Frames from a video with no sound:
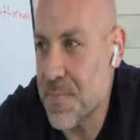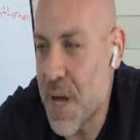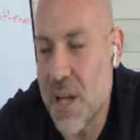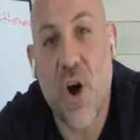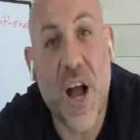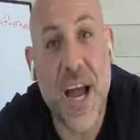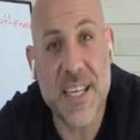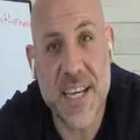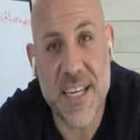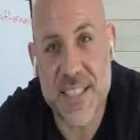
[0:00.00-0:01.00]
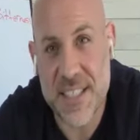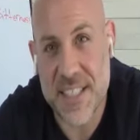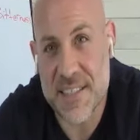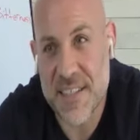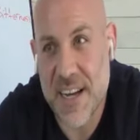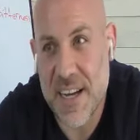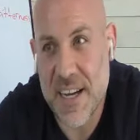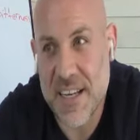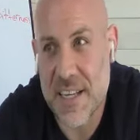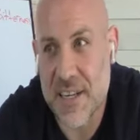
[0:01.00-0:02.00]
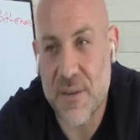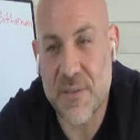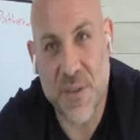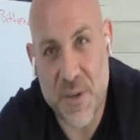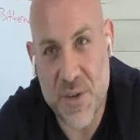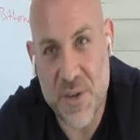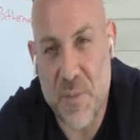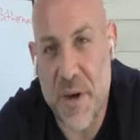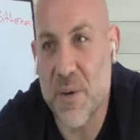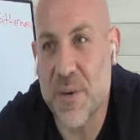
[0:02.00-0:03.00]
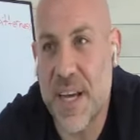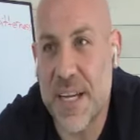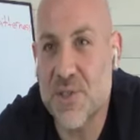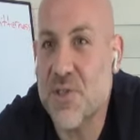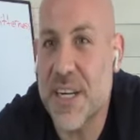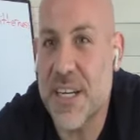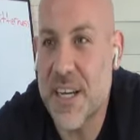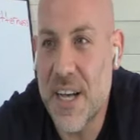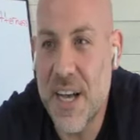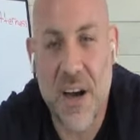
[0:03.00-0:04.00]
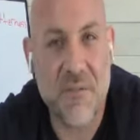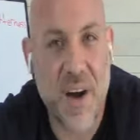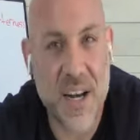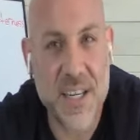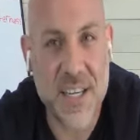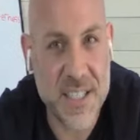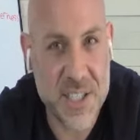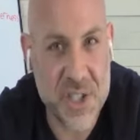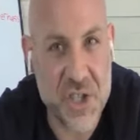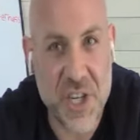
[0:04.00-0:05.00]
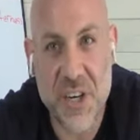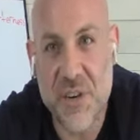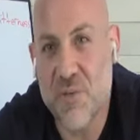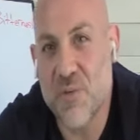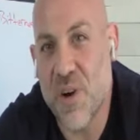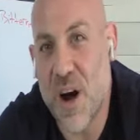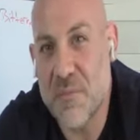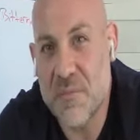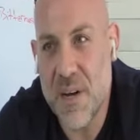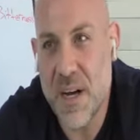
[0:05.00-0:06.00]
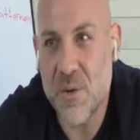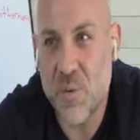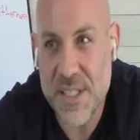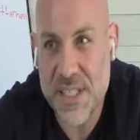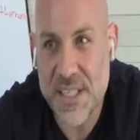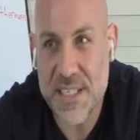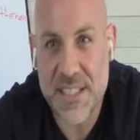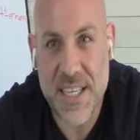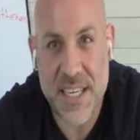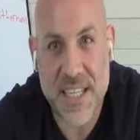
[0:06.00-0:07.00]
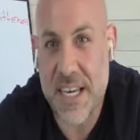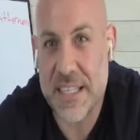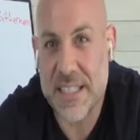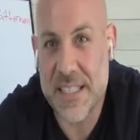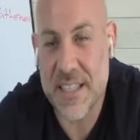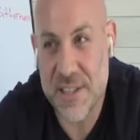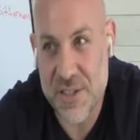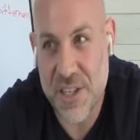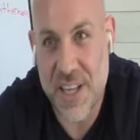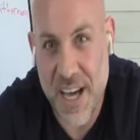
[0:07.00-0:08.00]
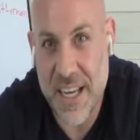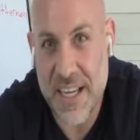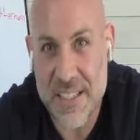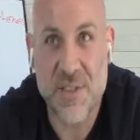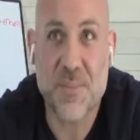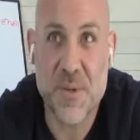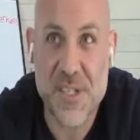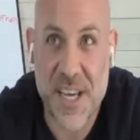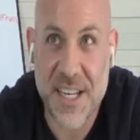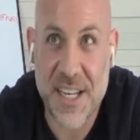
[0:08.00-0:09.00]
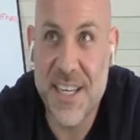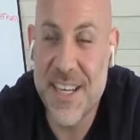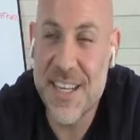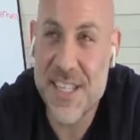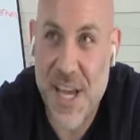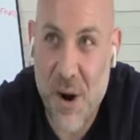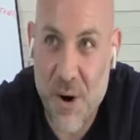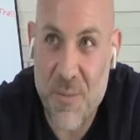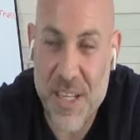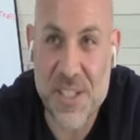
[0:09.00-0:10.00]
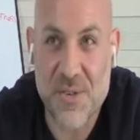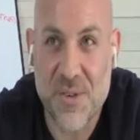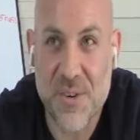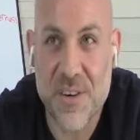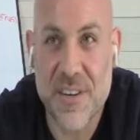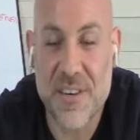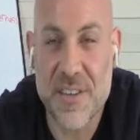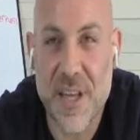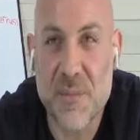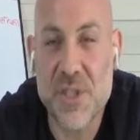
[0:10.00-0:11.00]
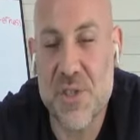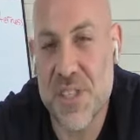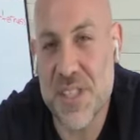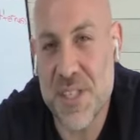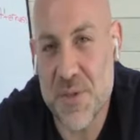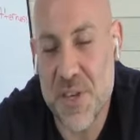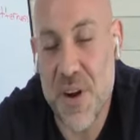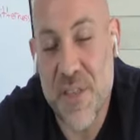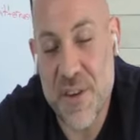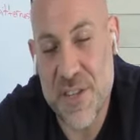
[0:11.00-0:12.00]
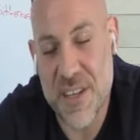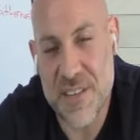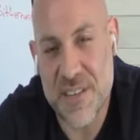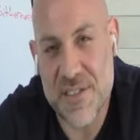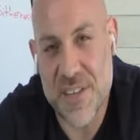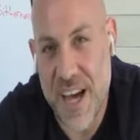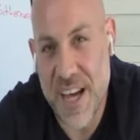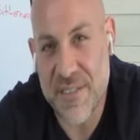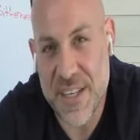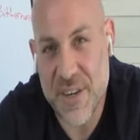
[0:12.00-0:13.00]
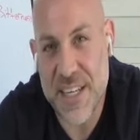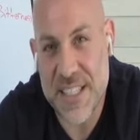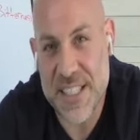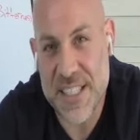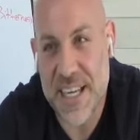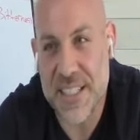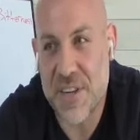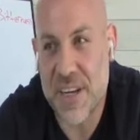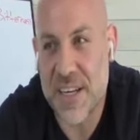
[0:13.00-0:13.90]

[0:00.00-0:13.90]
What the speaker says: a Long Island iced tea, for those who are familiar with that drink, vodka, gin, rum, whiskey, tequila. There's a lot of triple sec, sour mix, or lemon juice and simple syrup. There's a lot of ingredients in that